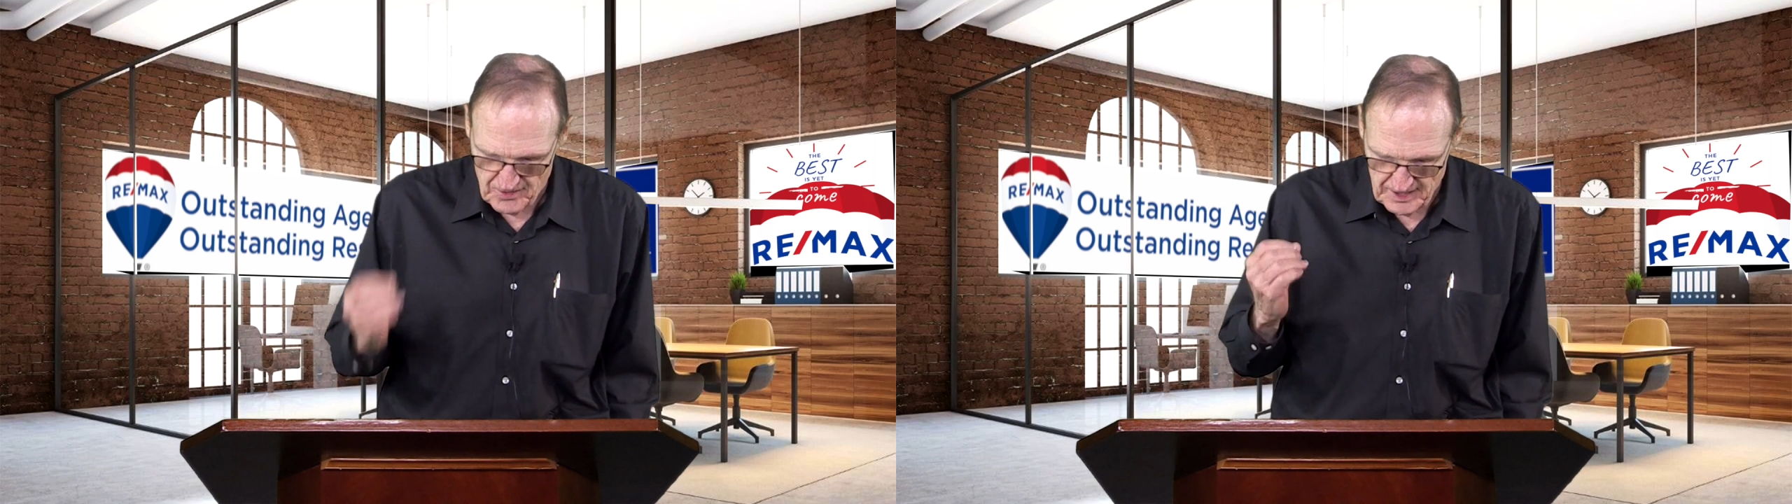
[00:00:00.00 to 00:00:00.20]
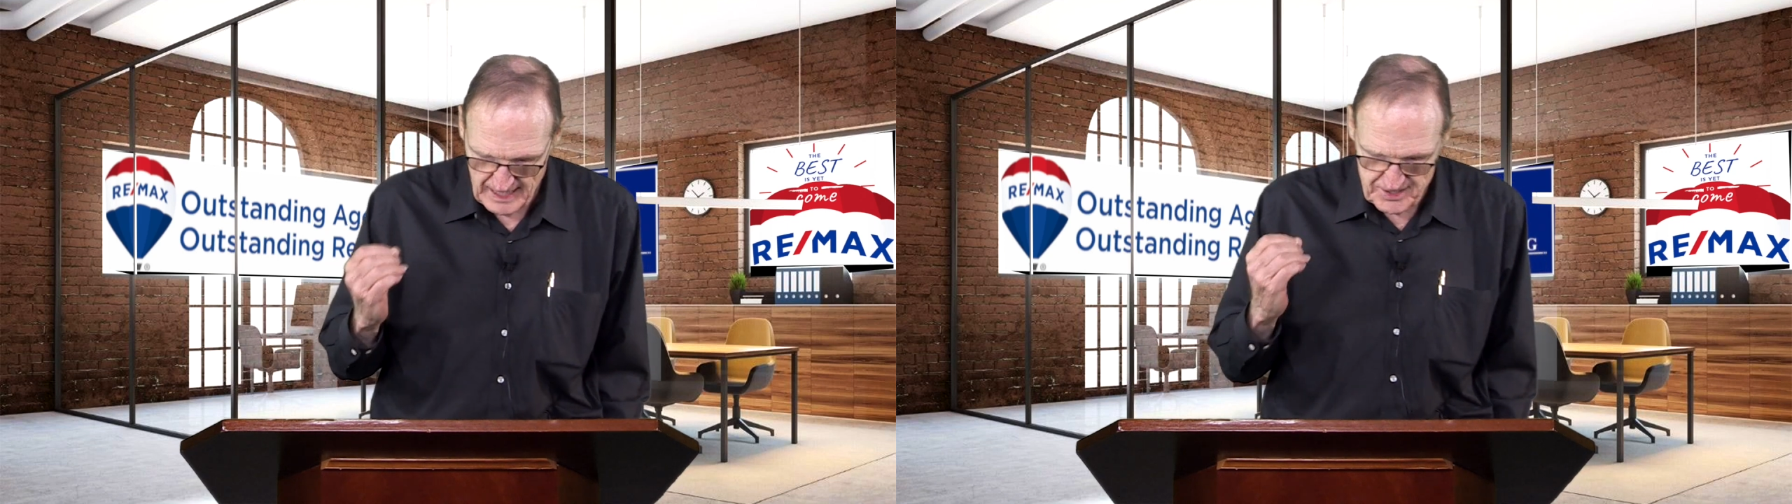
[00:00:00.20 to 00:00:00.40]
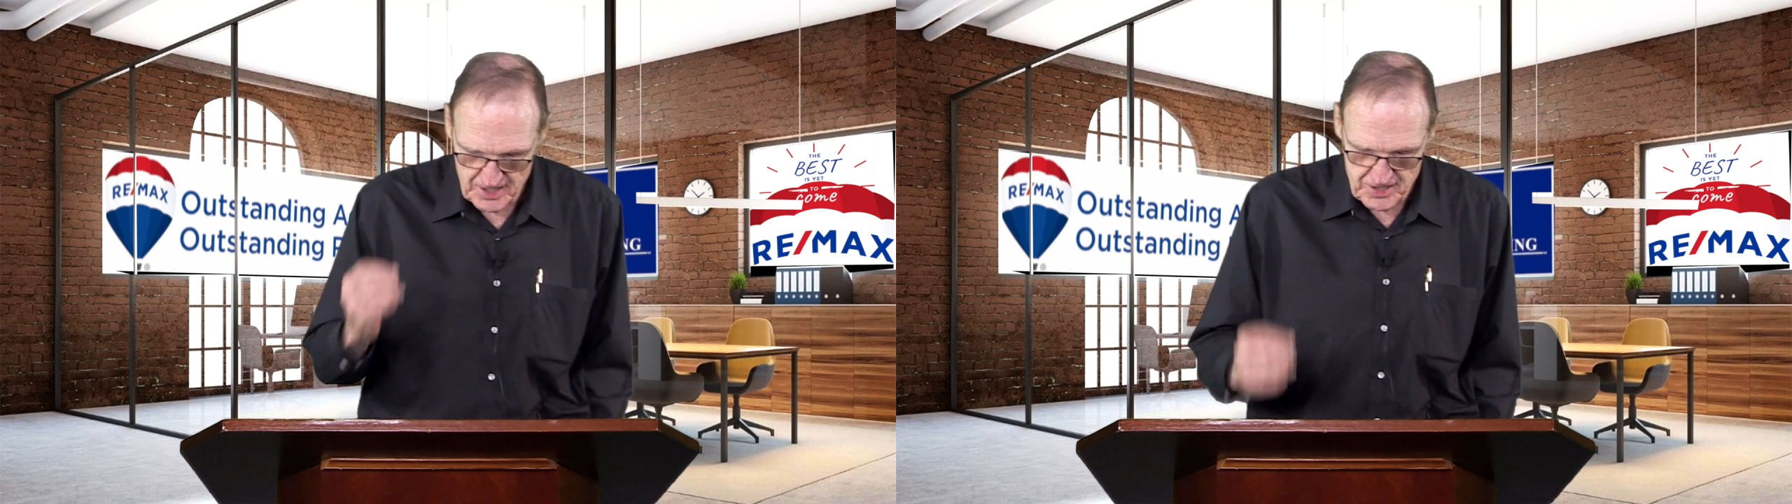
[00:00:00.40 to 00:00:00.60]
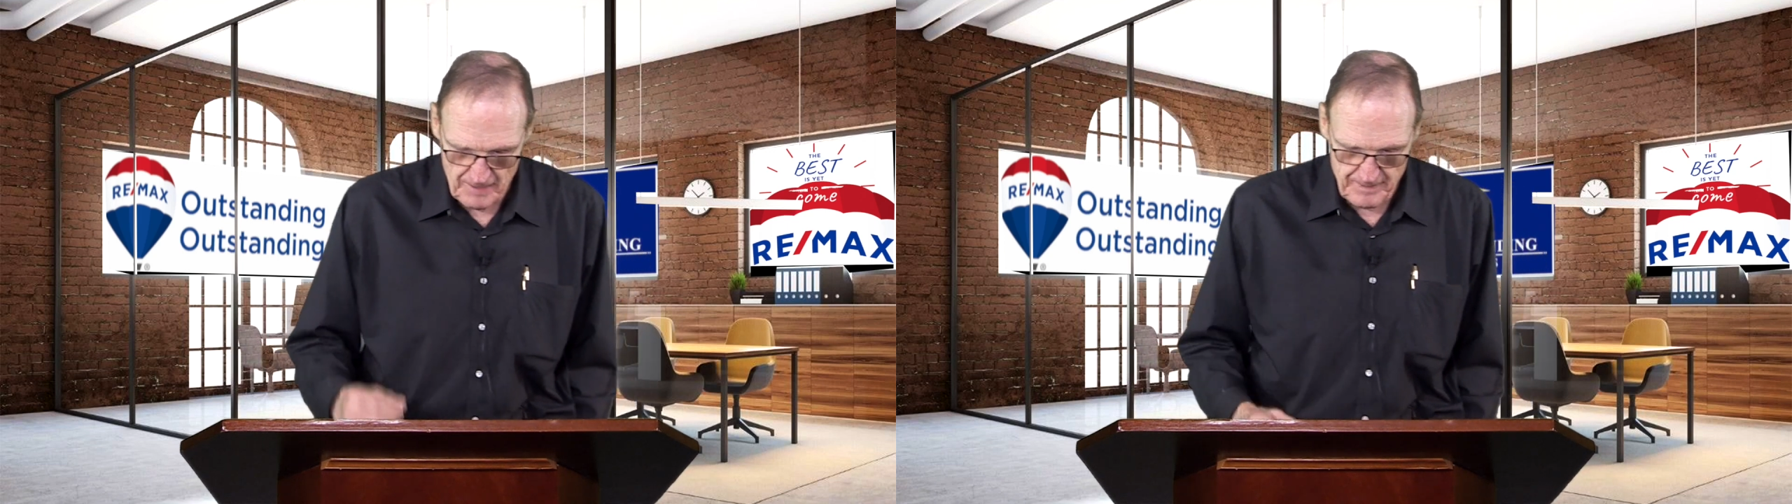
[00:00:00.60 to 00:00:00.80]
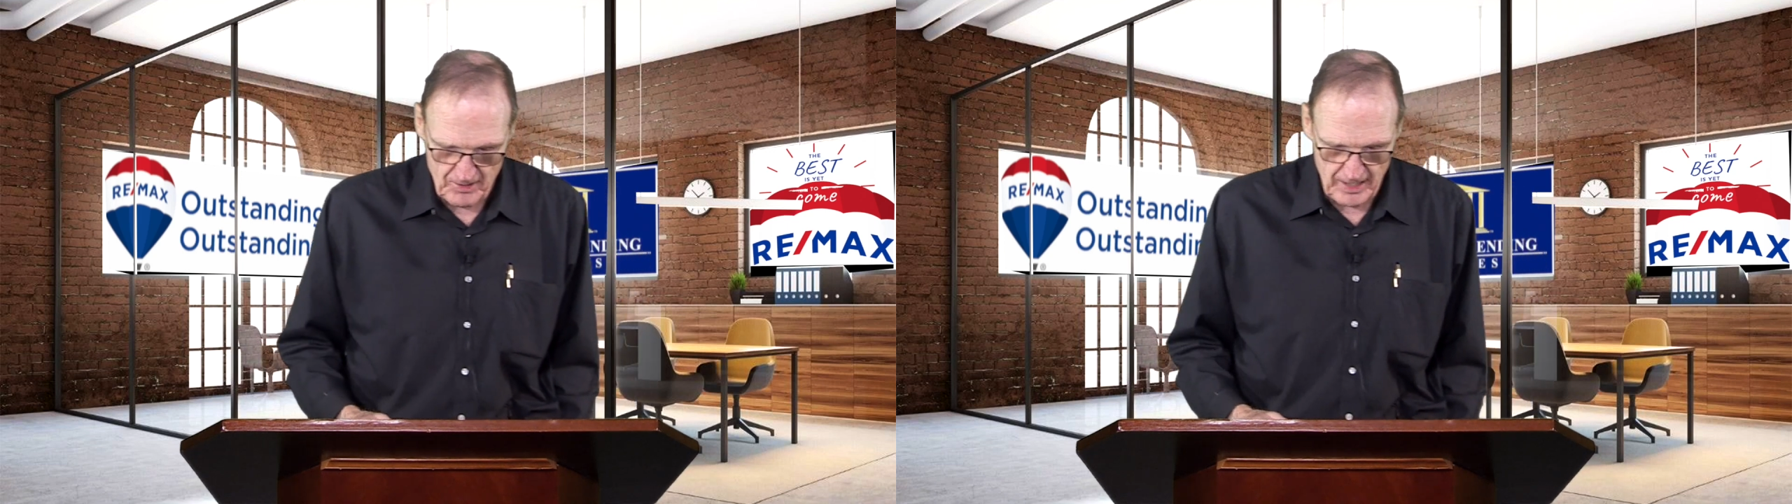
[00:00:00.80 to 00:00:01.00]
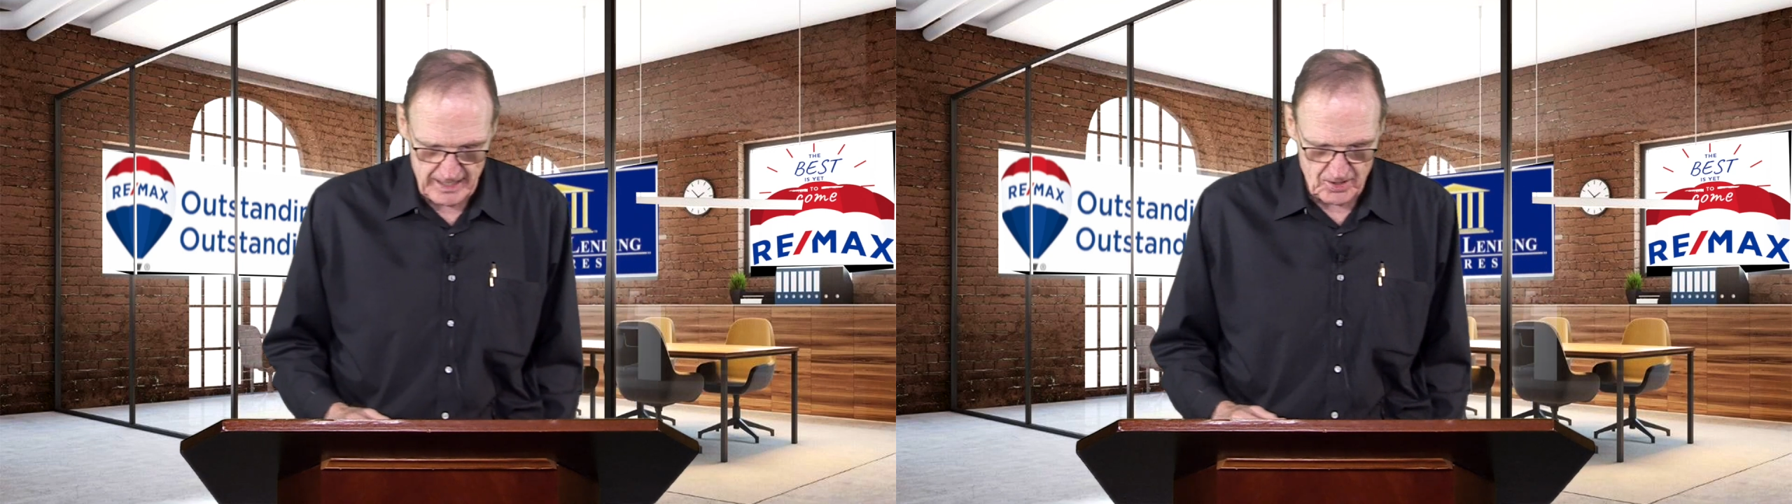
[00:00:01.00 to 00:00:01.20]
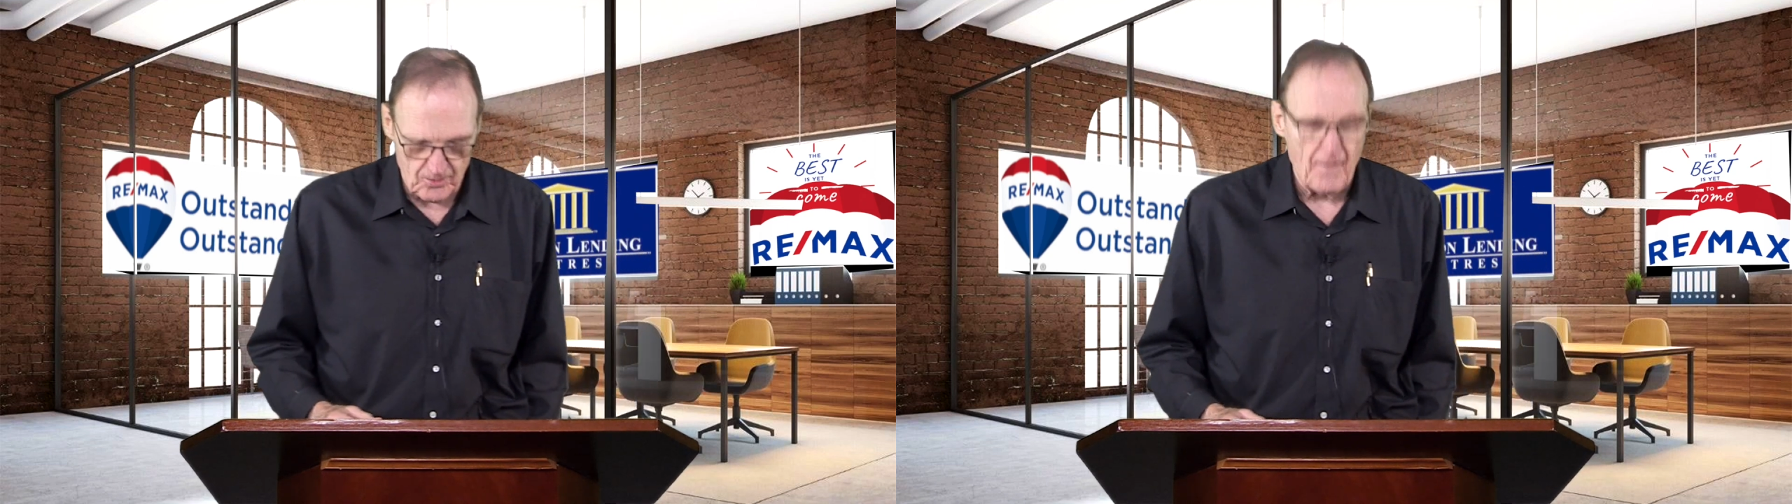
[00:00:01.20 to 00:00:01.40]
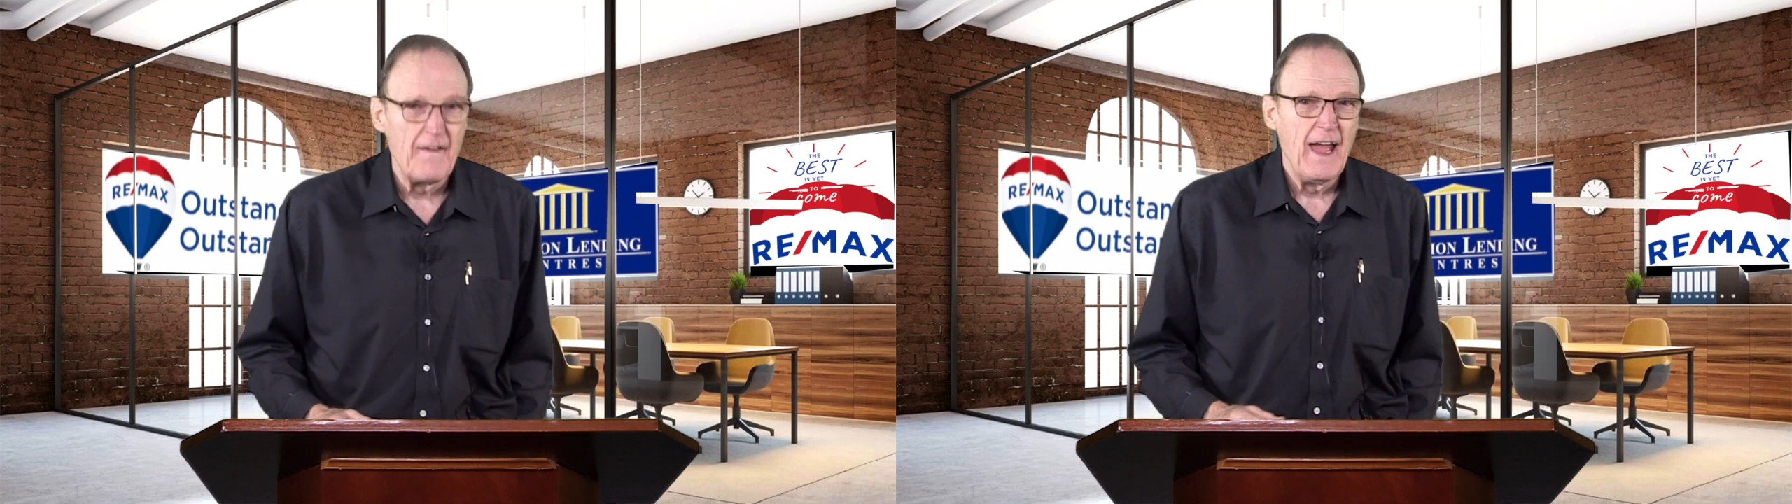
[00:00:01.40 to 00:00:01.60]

that needs to jump out at you.